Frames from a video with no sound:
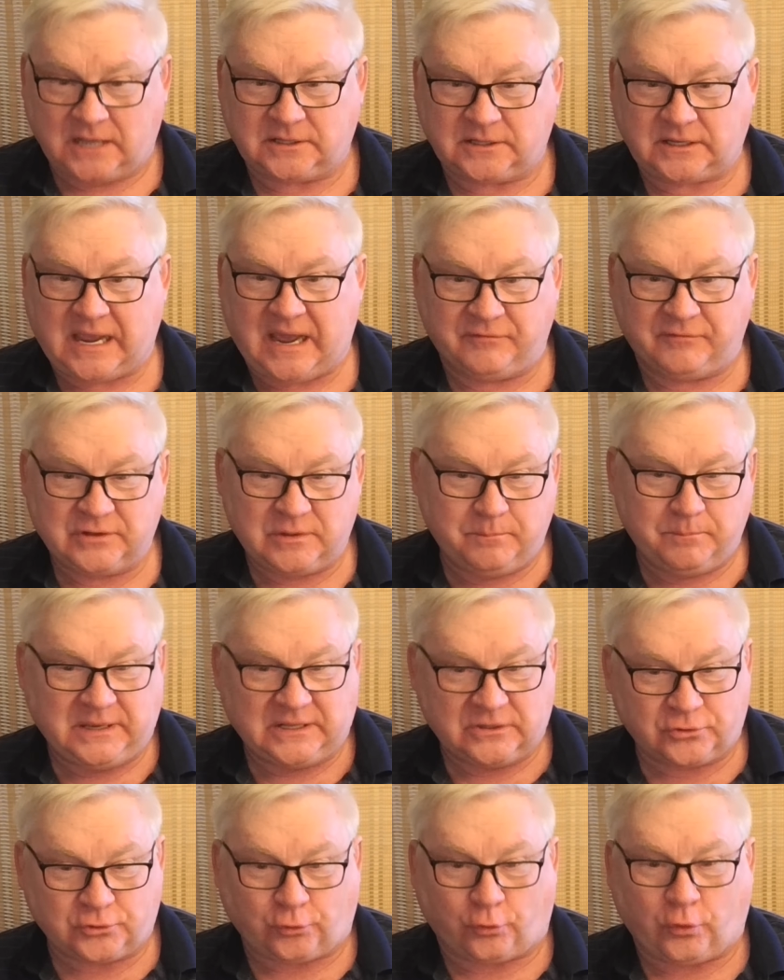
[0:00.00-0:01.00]
and haven't
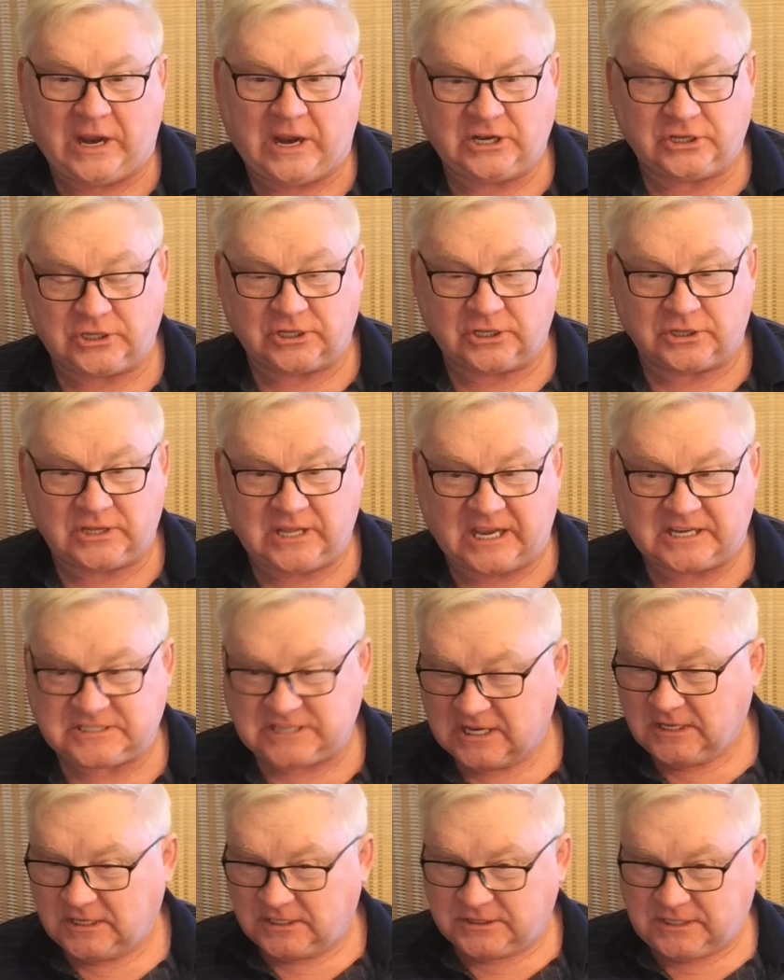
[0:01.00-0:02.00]
been trained in
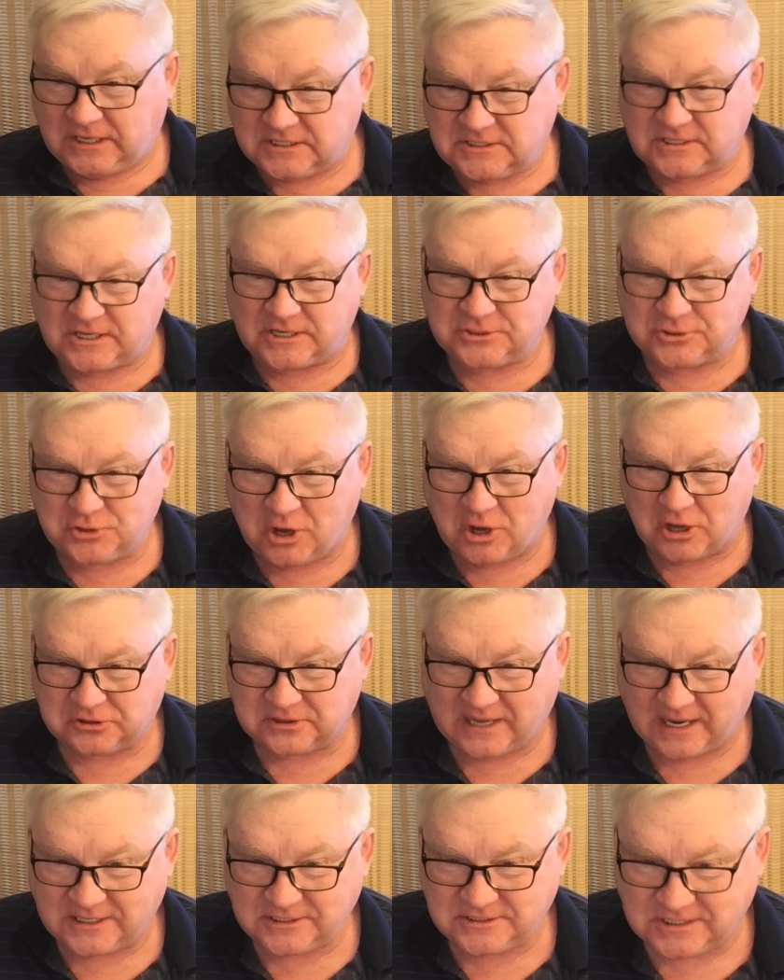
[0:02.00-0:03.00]
this. This is not
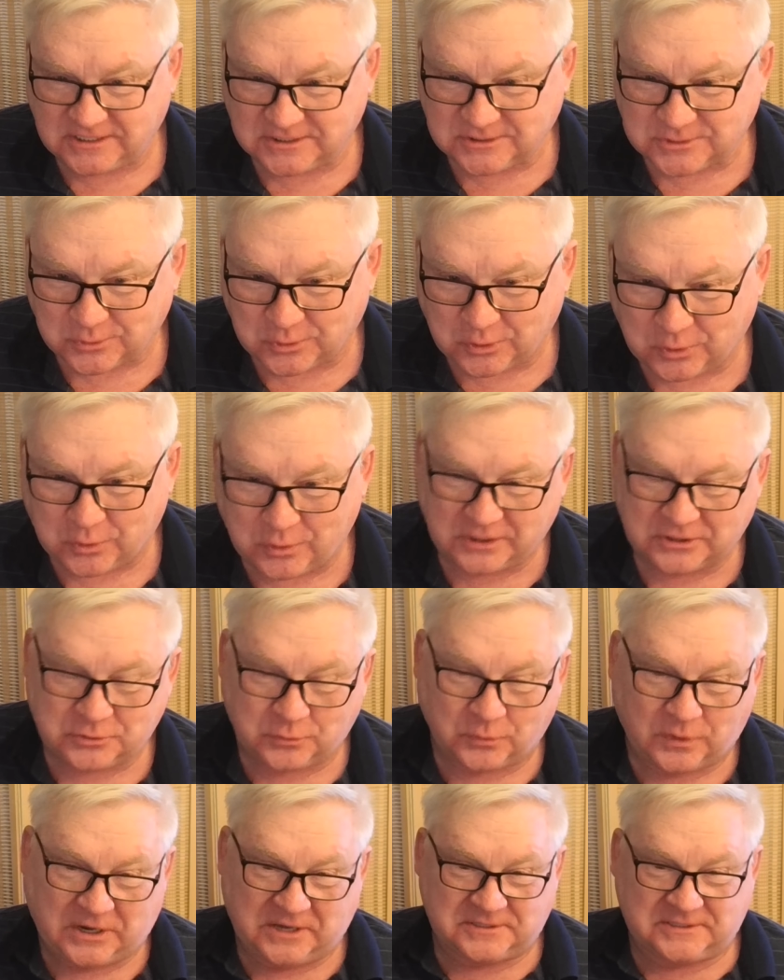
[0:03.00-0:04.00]
19th or early
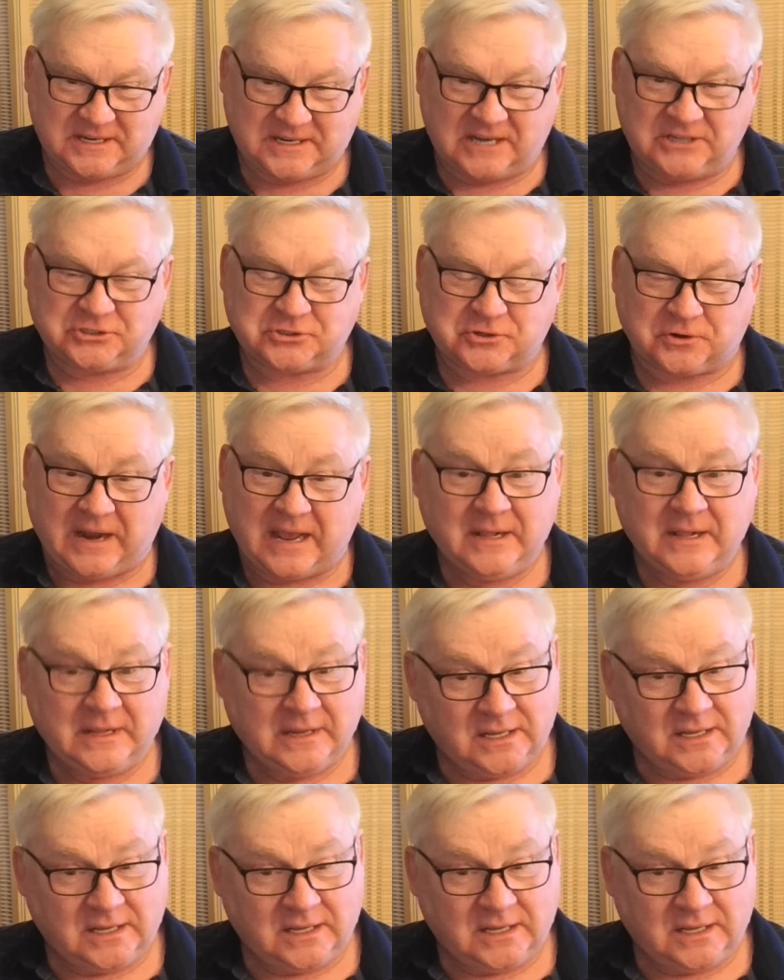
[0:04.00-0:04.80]
20th century.